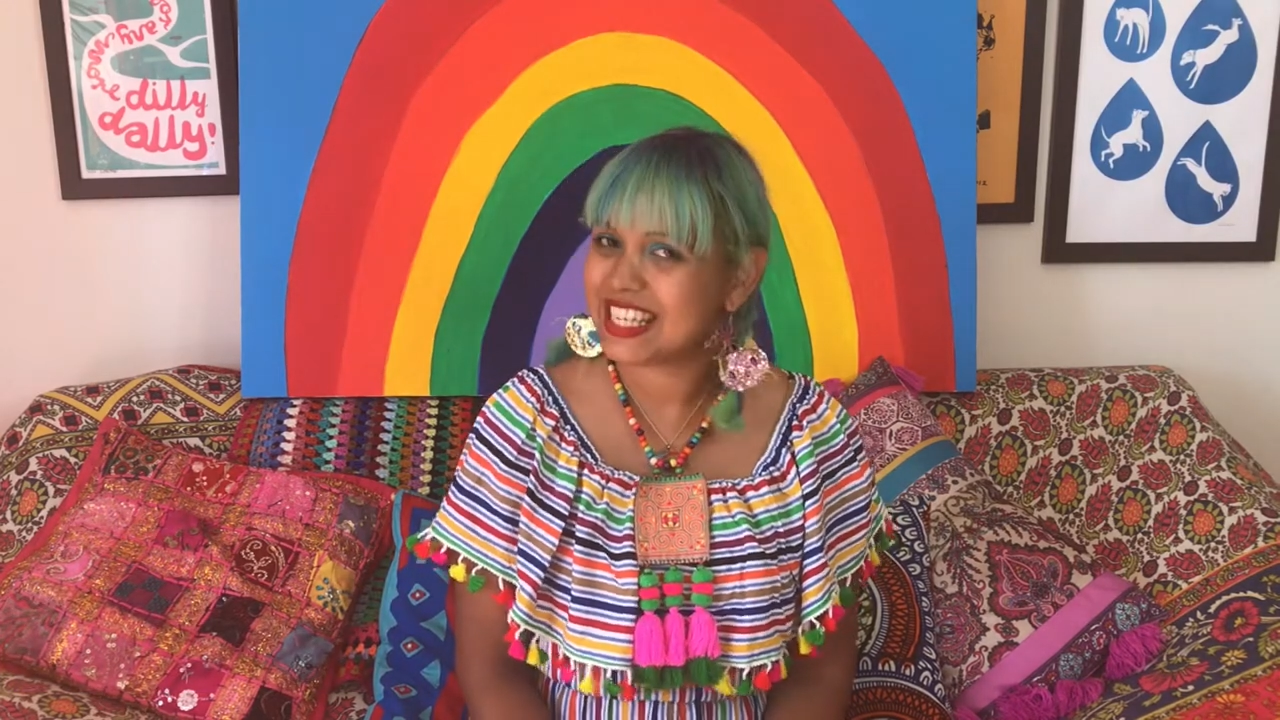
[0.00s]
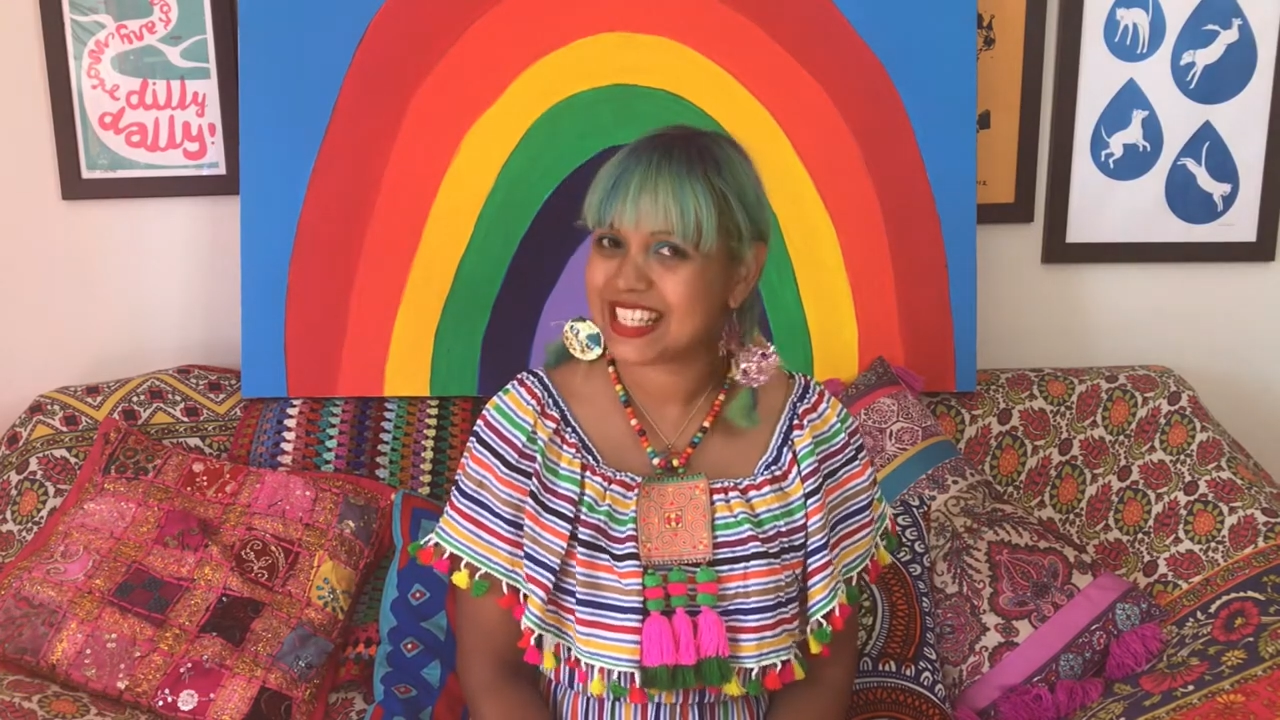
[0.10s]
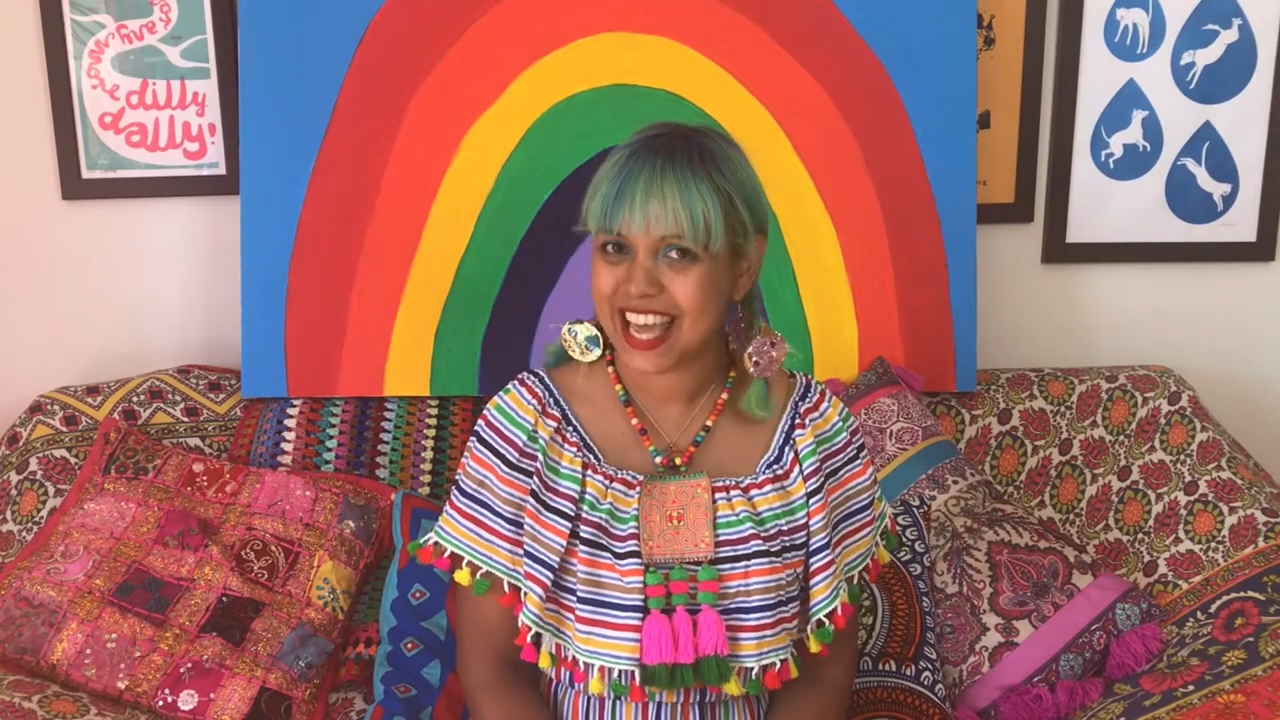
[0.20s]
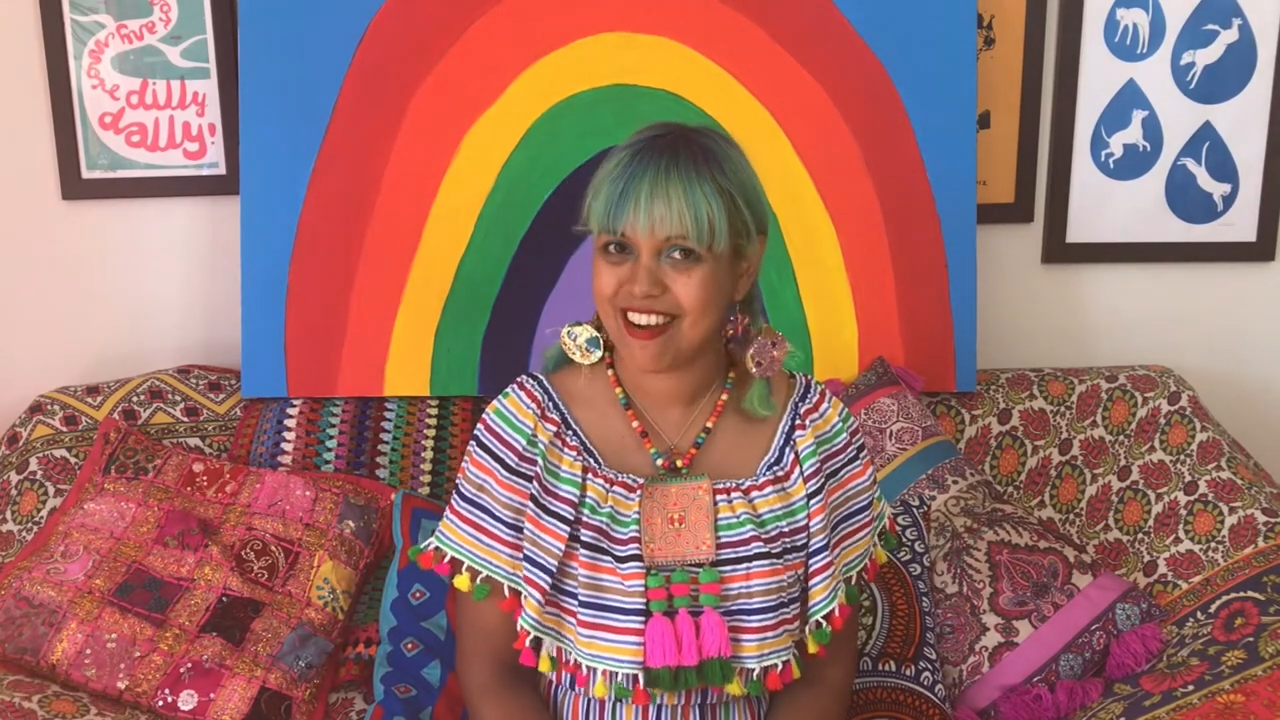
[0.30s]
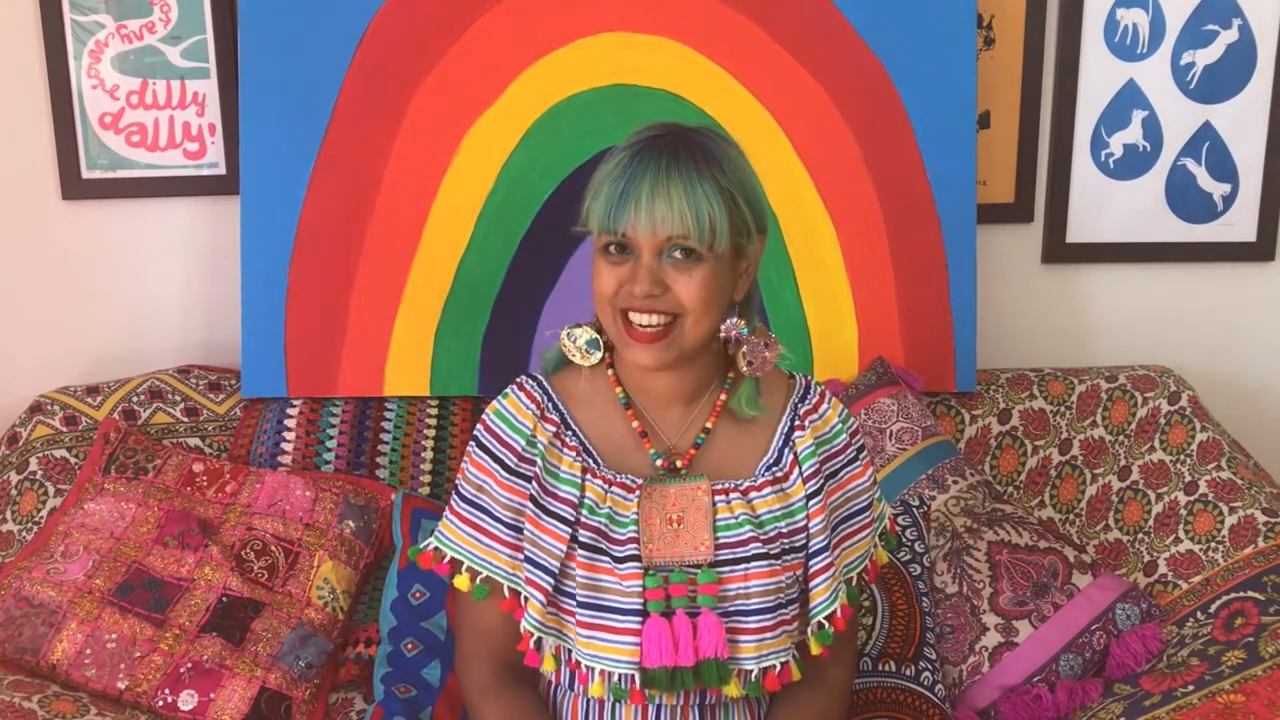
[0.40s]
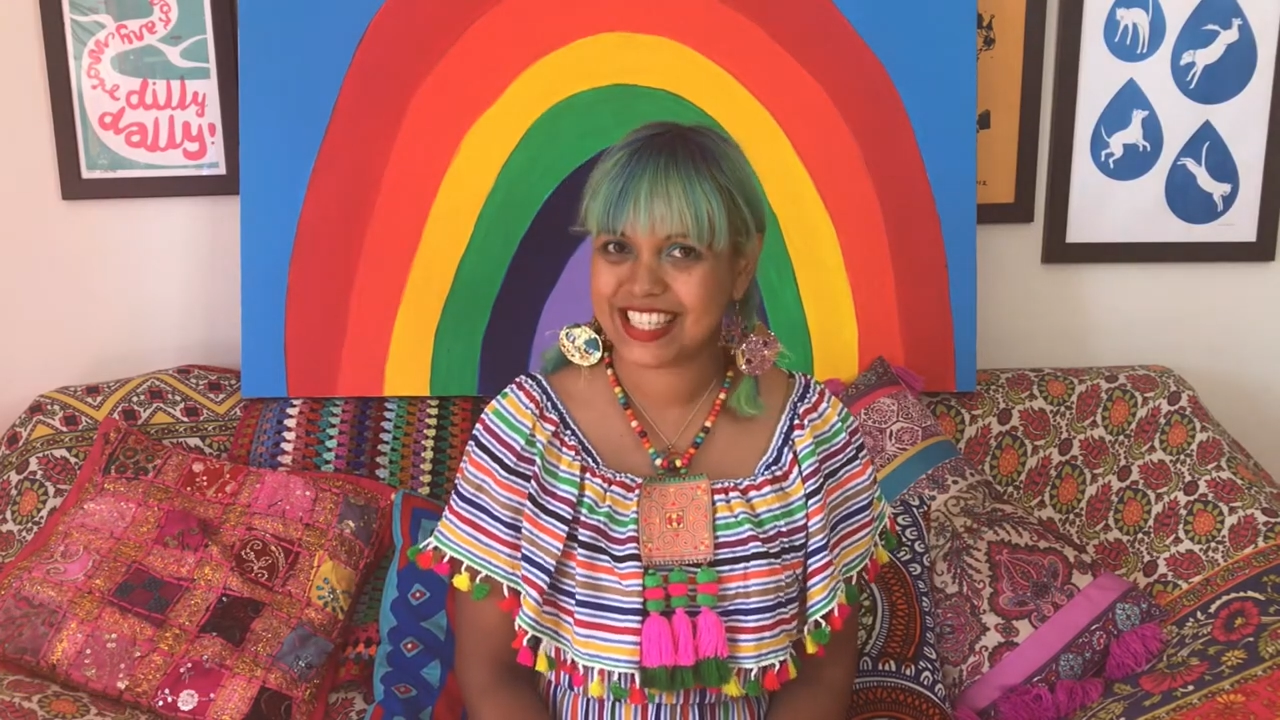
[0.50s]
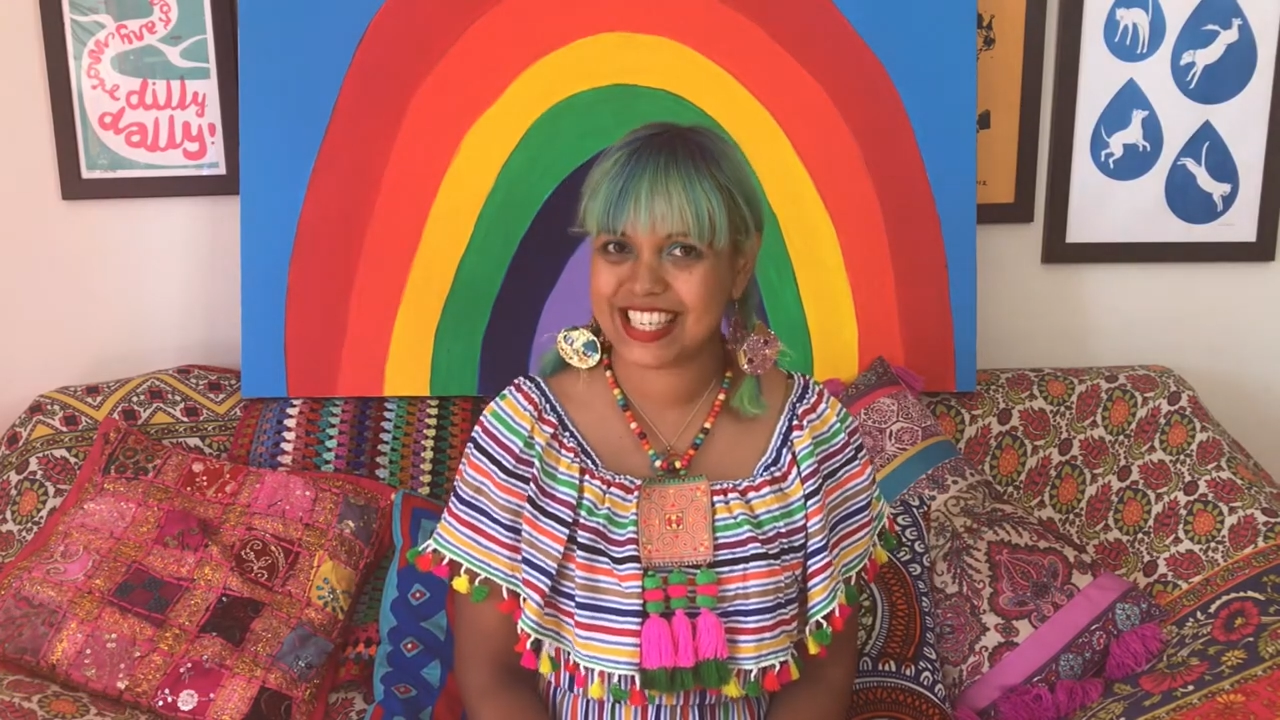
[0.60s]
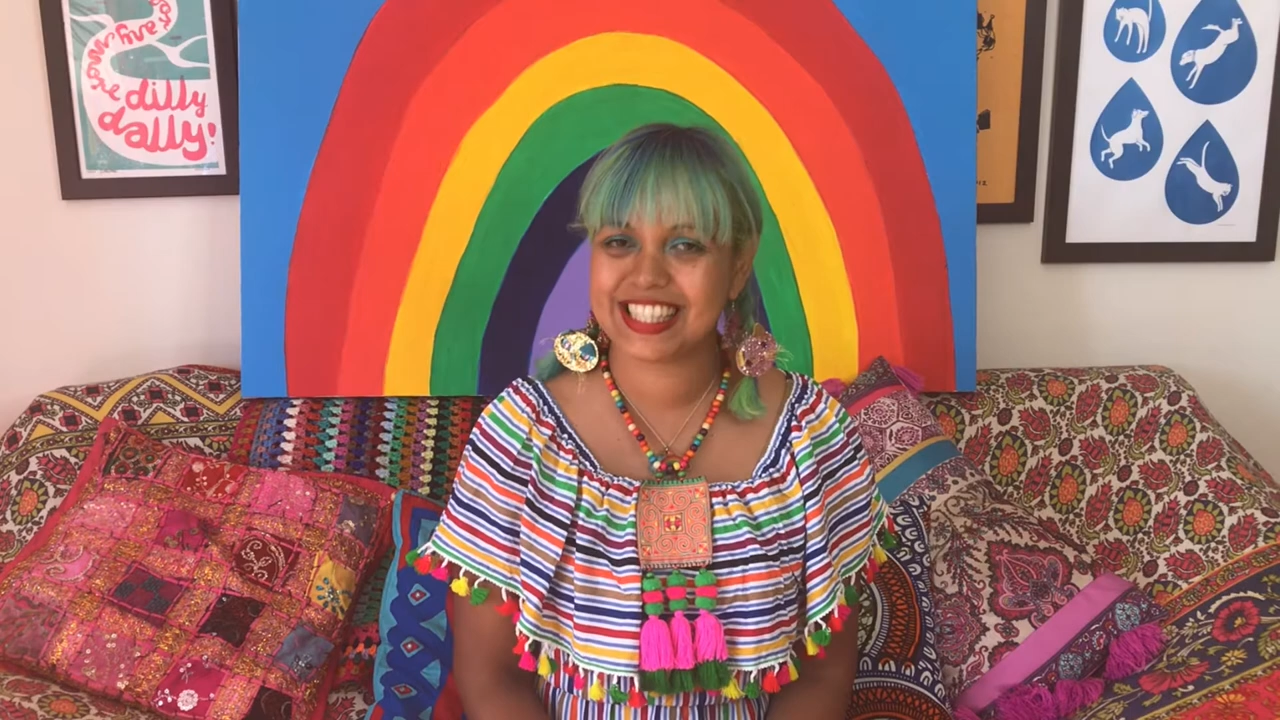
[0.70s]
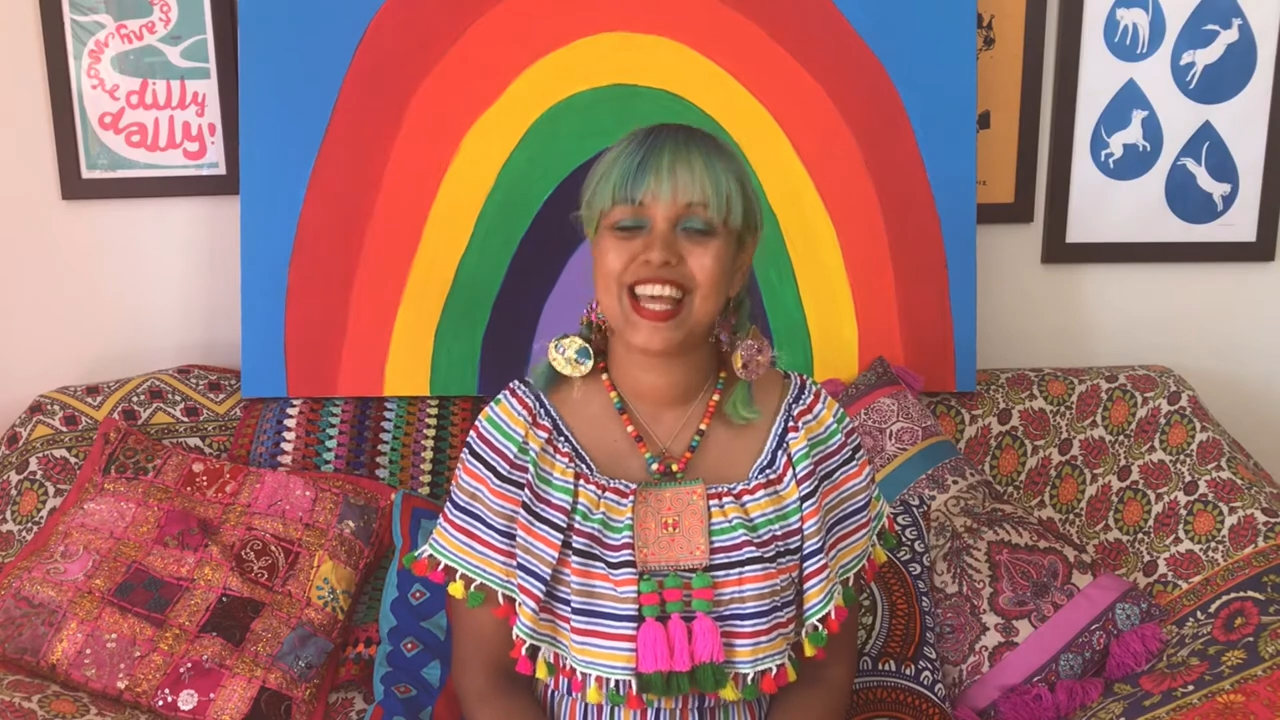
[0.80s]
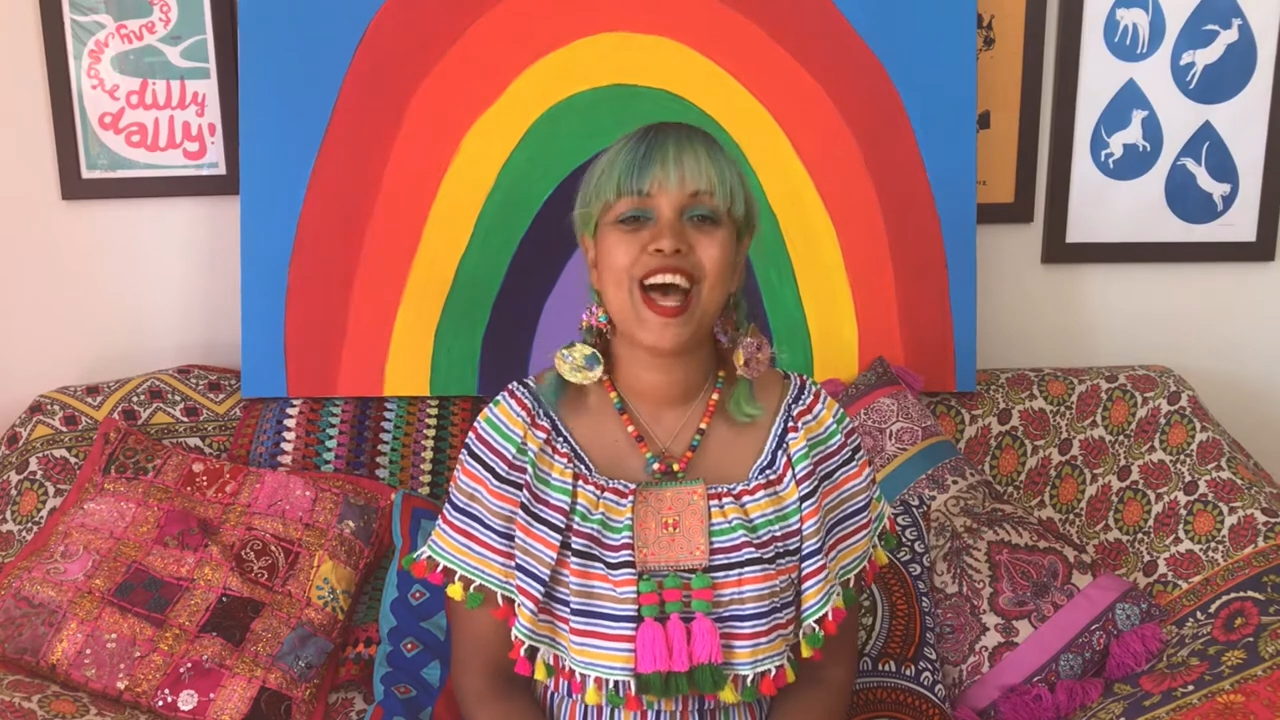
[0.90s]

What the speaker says: characters